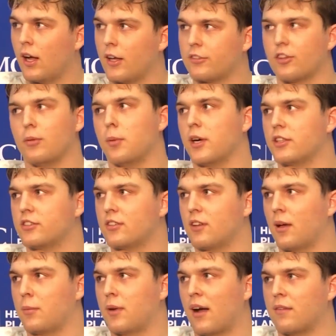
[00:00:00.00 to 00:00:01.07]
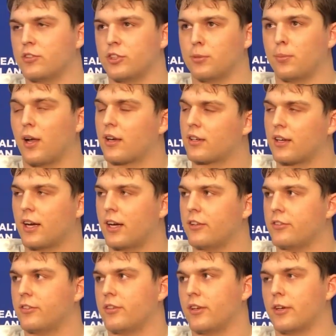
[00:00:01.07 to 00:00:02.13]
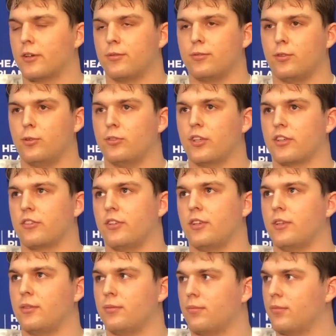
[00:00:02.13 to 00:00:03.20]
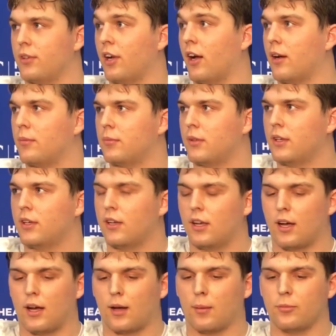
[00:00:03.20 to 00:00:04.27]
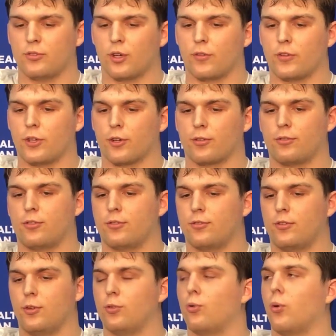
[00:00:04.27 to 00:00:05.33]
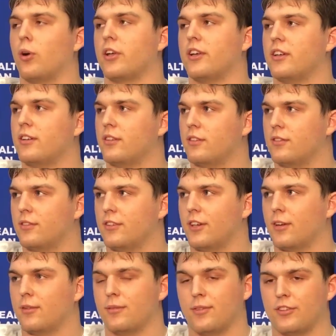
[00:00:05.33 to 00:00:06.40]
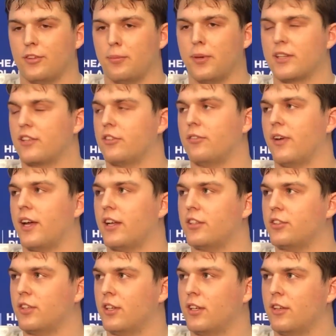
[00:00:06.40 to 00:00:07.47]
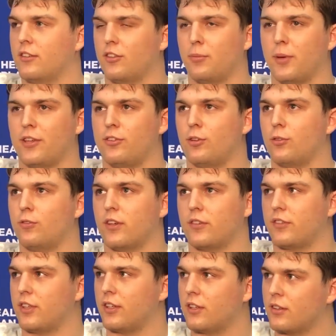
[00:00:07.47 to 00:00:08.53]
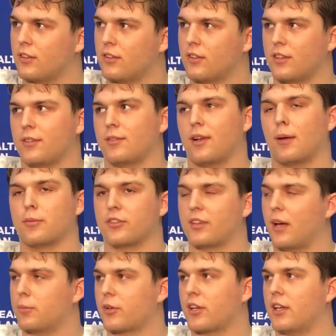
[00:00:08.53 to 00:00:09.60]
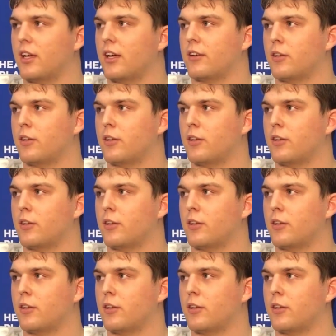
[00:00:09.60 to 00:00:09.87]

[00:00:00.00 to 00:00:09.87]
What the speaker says: So much. I mean, obviously, you're blocking guys that are 260 and up. So if you're 220, you know, it's a big disadvantage. So being 250, obviously helps out a lot.